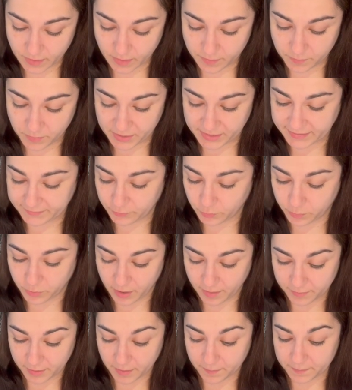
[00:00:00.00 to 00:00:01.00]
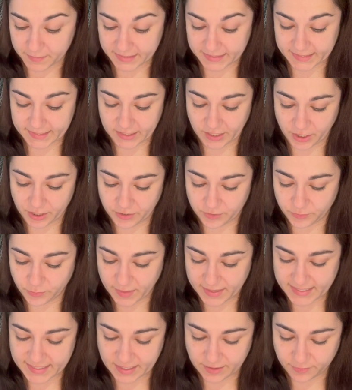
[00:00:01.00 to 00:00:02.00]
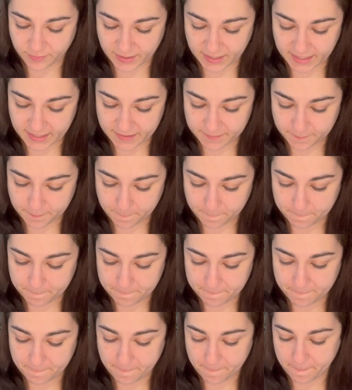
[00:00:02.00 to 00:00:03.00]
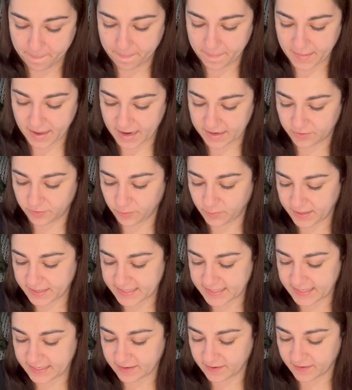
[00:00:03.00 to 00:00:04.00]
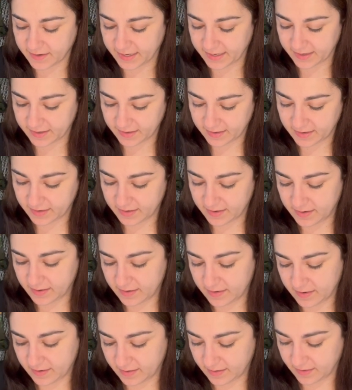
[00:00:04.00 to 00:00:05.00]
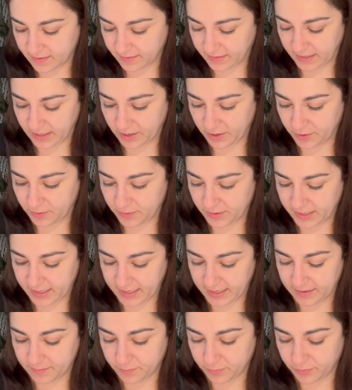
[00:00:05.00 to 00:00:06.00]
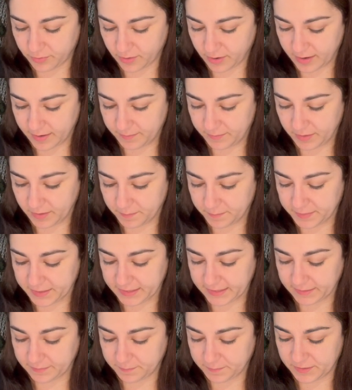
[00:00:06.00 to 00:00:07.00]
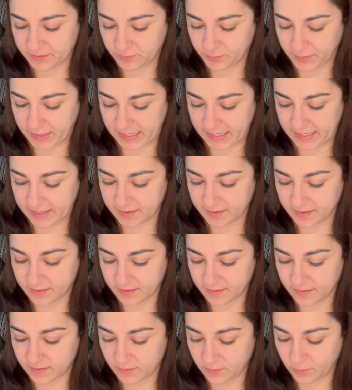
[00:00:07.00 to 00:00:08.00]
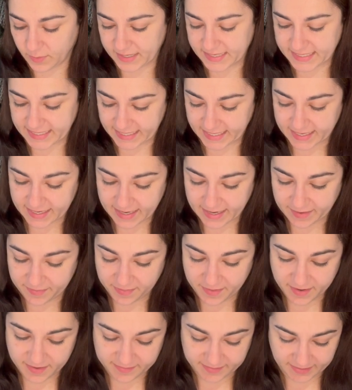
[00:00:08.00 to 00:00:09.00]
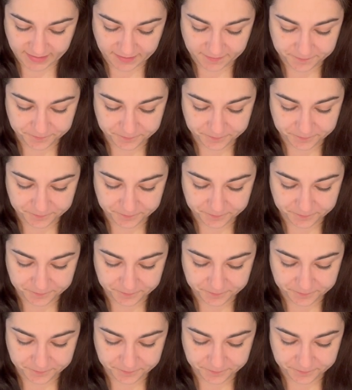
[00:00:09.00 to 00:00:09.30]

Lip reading: most of your prime numbers. So 23 and 29 are the only prime numbers between 20 and 30.